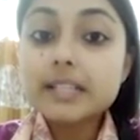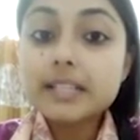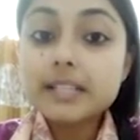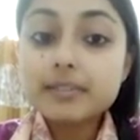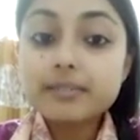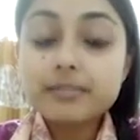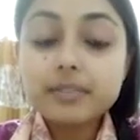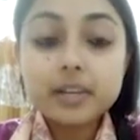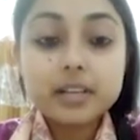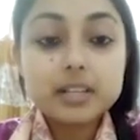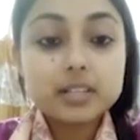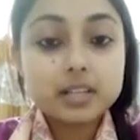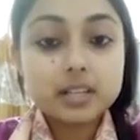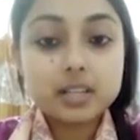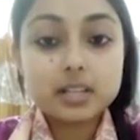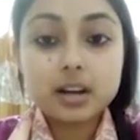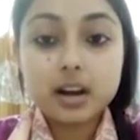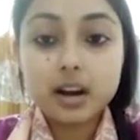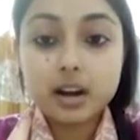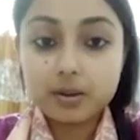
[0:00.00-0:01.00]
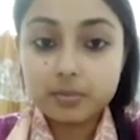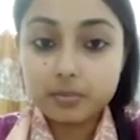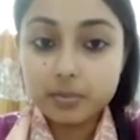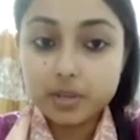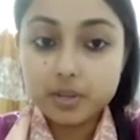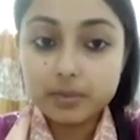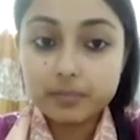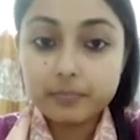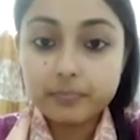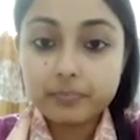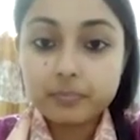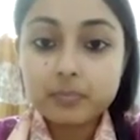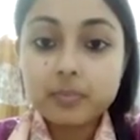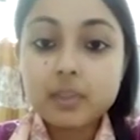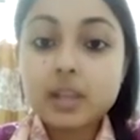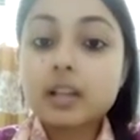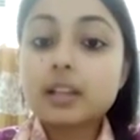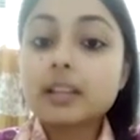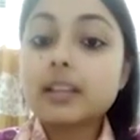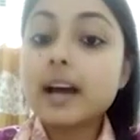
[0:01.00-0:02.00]
defeated army
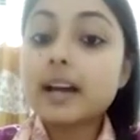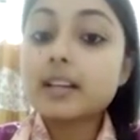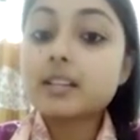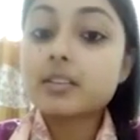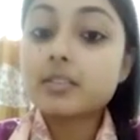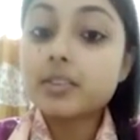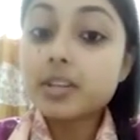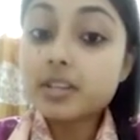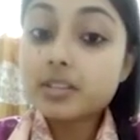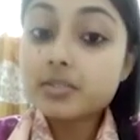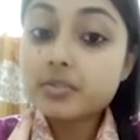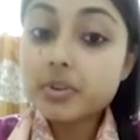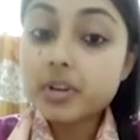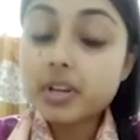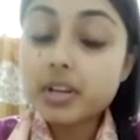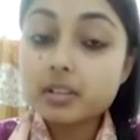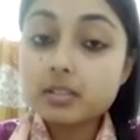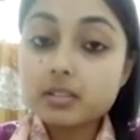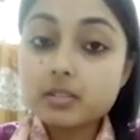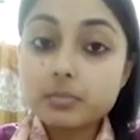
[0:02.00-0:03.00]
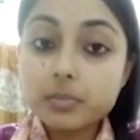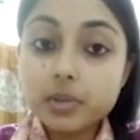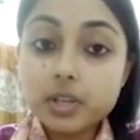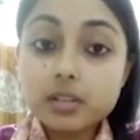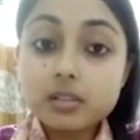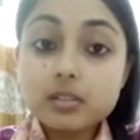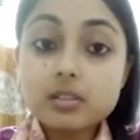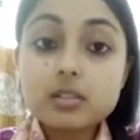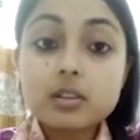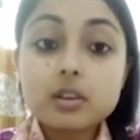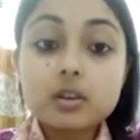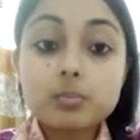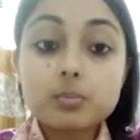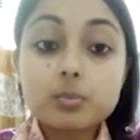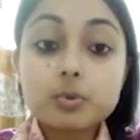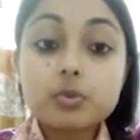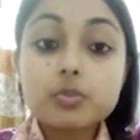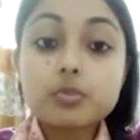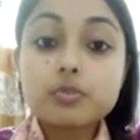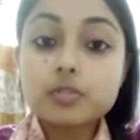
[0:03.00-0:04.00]
that retreats, means
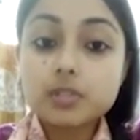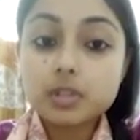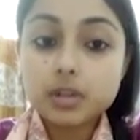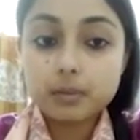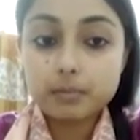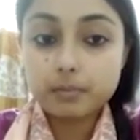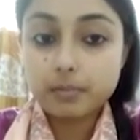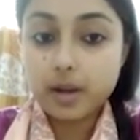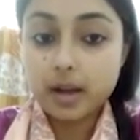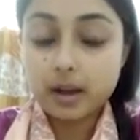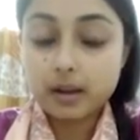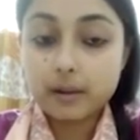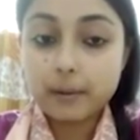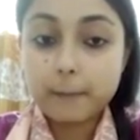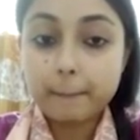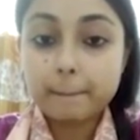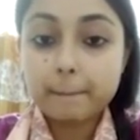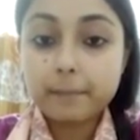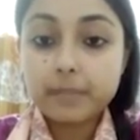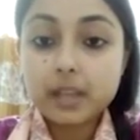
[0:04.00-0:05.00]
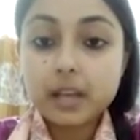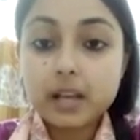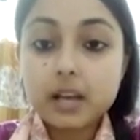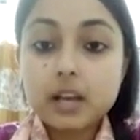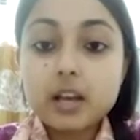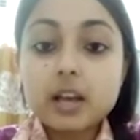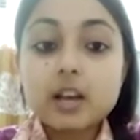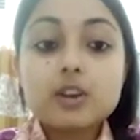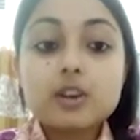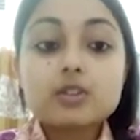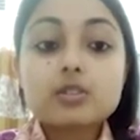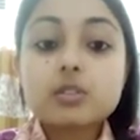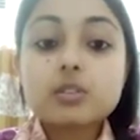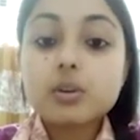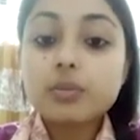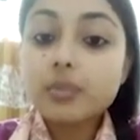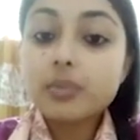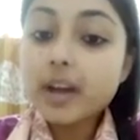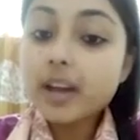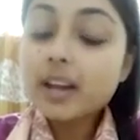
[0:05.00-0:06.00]
moves back.
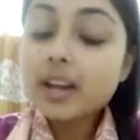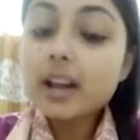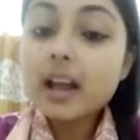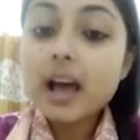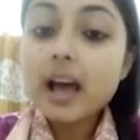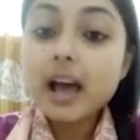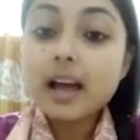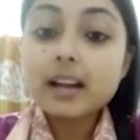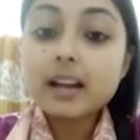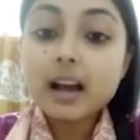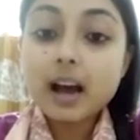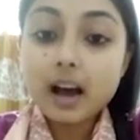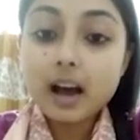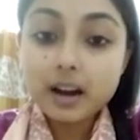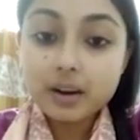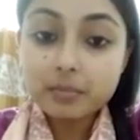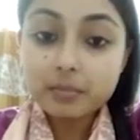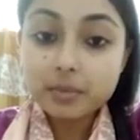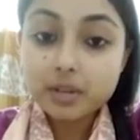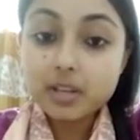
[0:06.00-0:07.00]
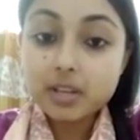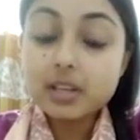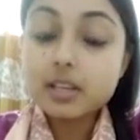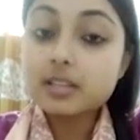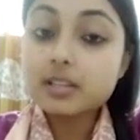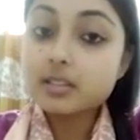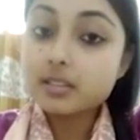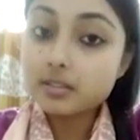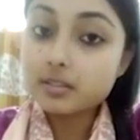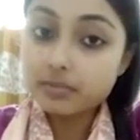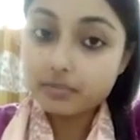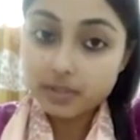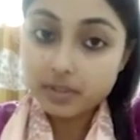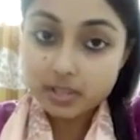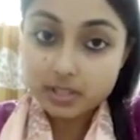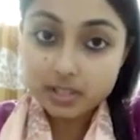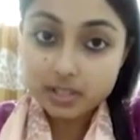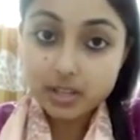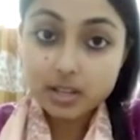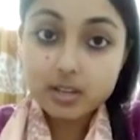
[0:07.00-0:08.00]
So when an army is
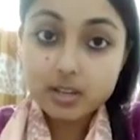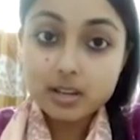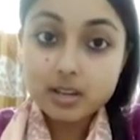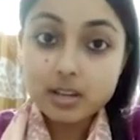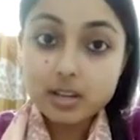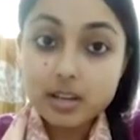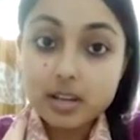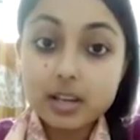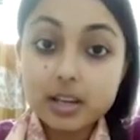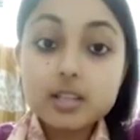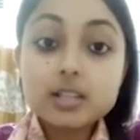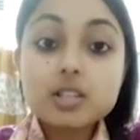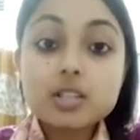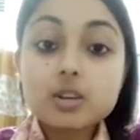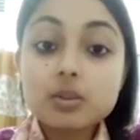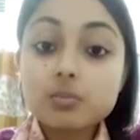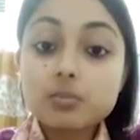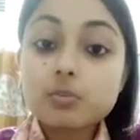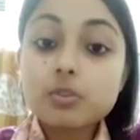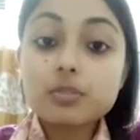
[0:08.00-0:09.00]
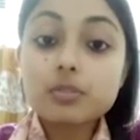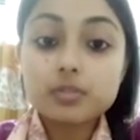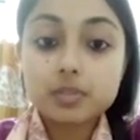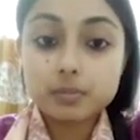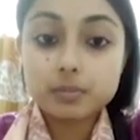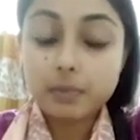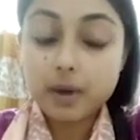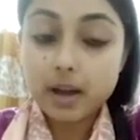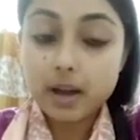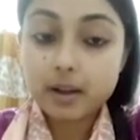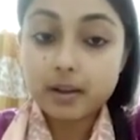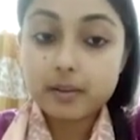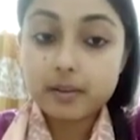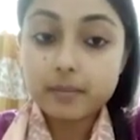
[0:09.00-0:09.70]
defeated, it moves back.